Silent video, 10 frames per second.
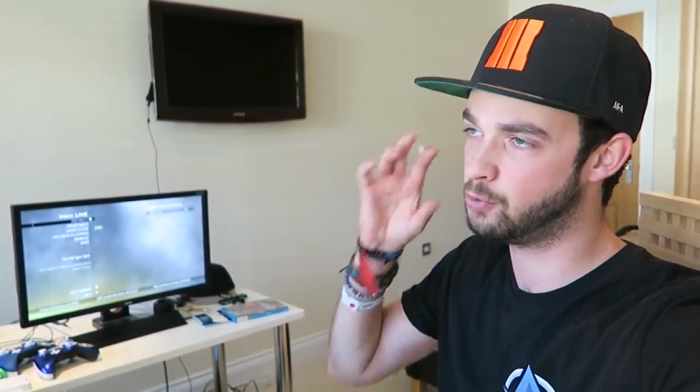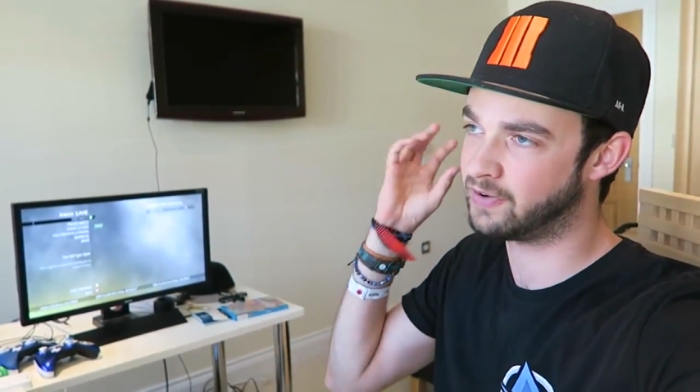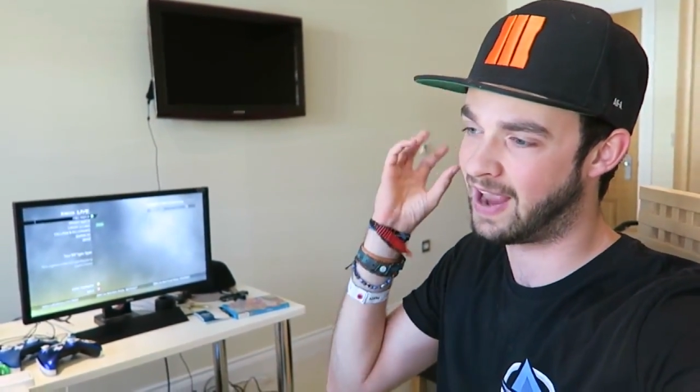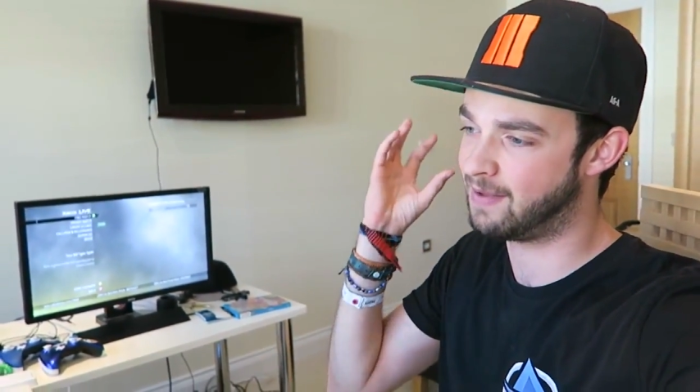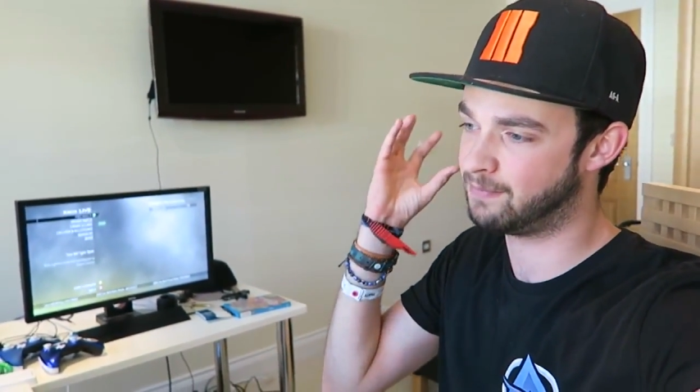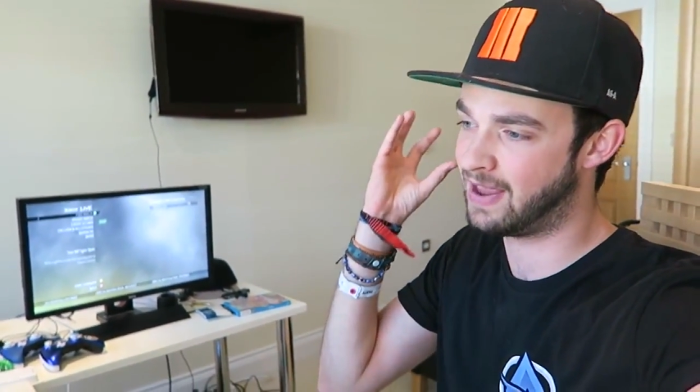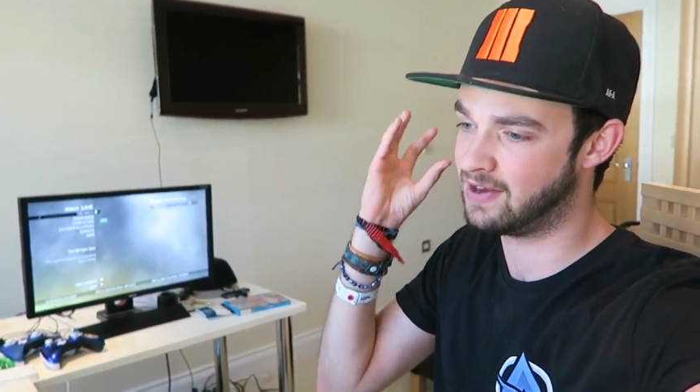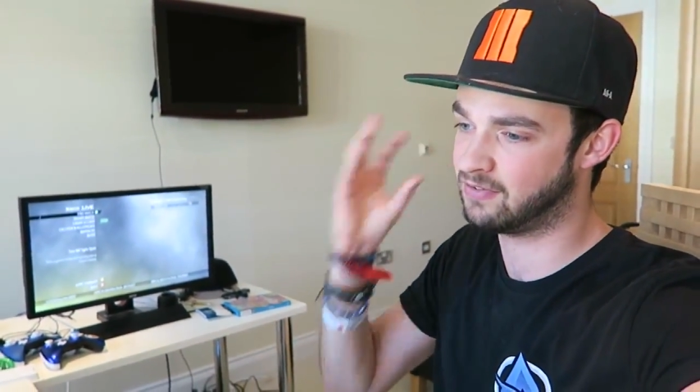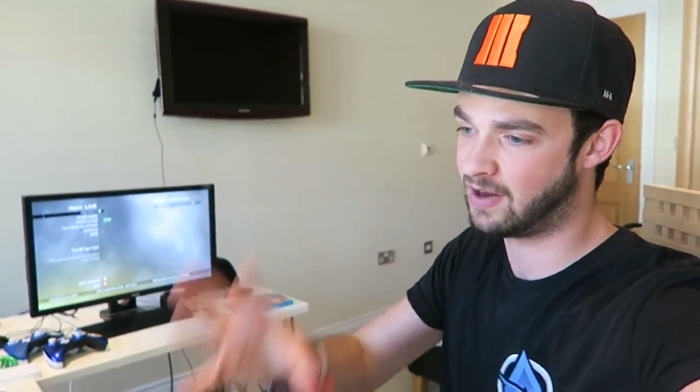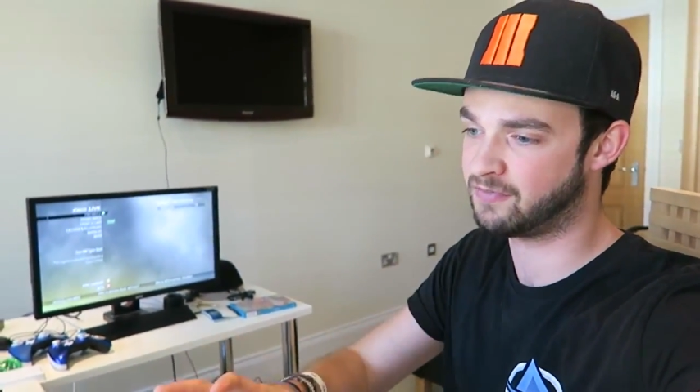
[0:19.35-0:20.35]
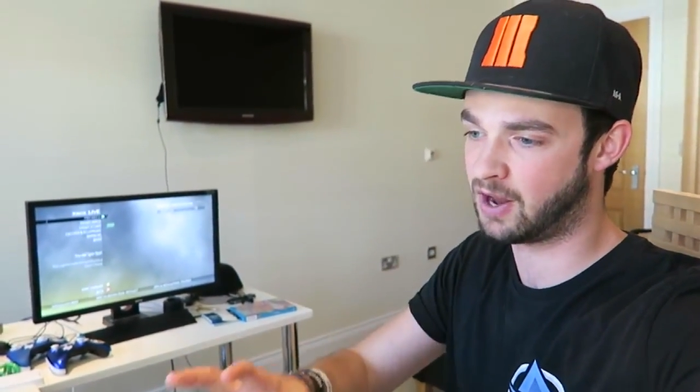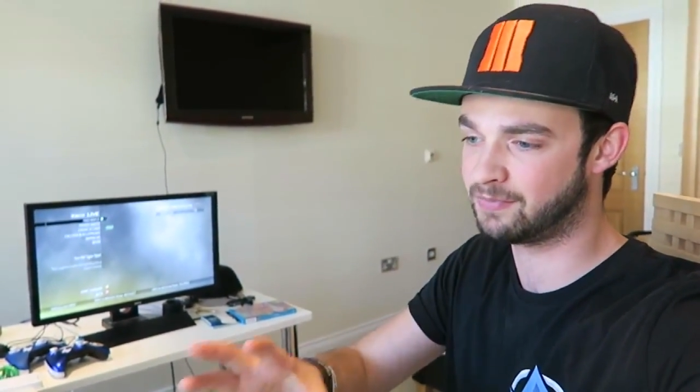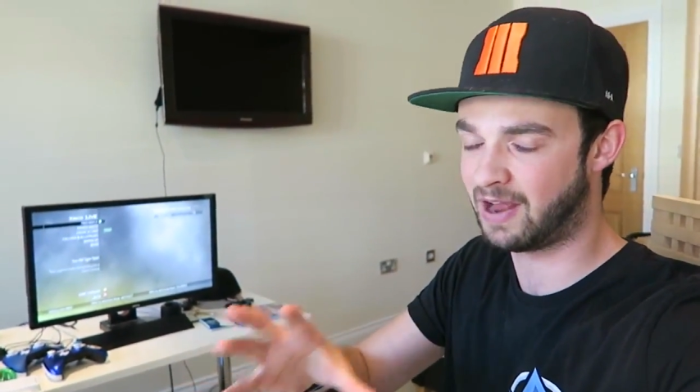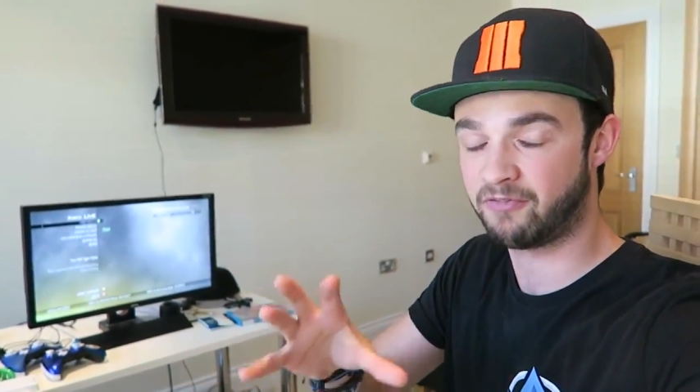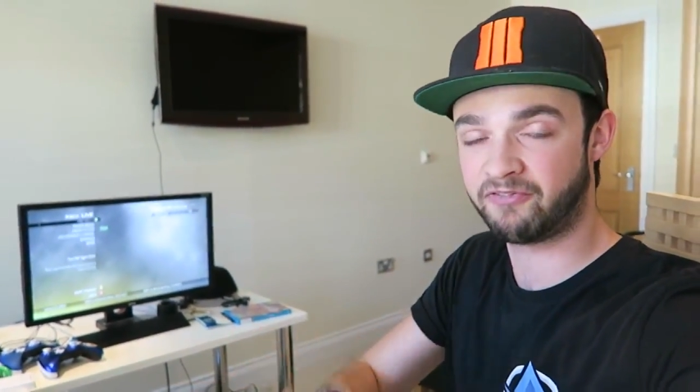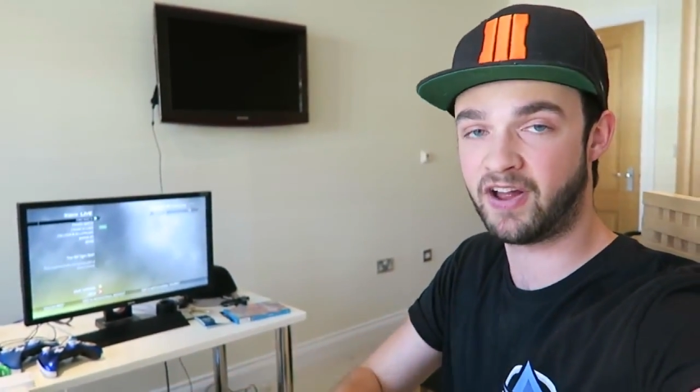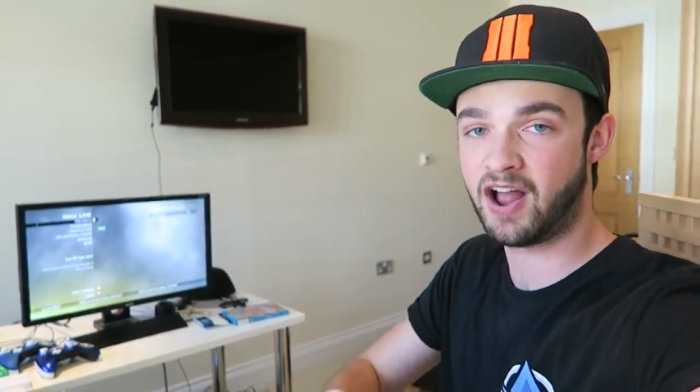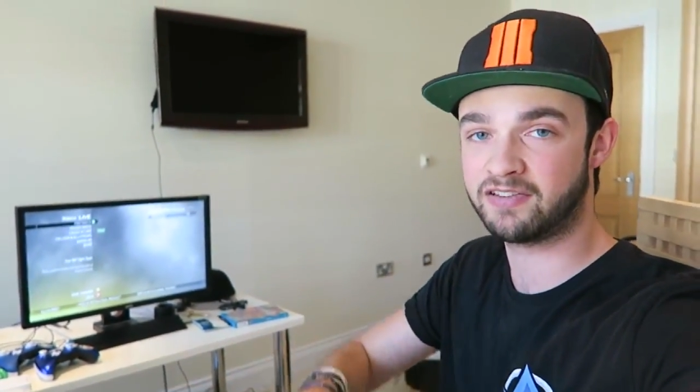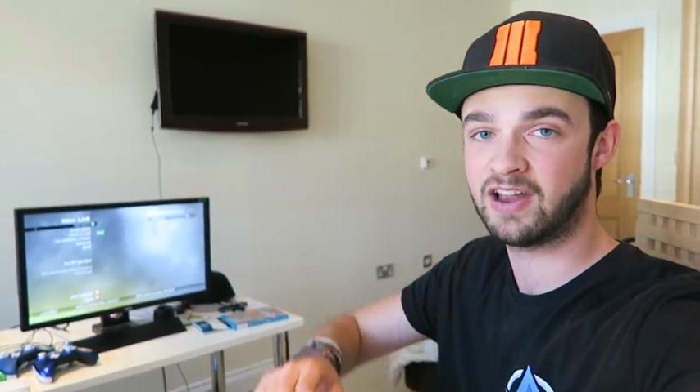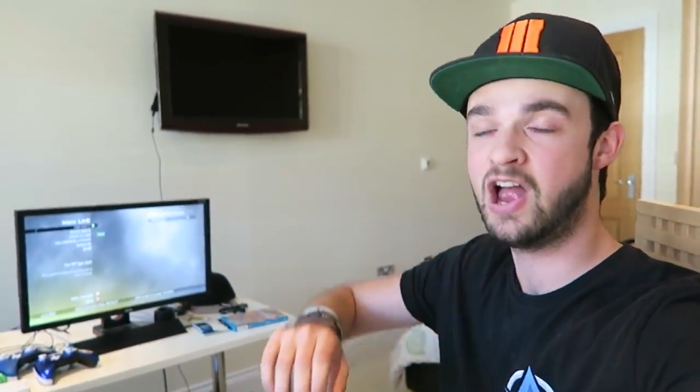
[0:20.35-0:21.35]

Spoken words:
all the campaign stuff comes out first.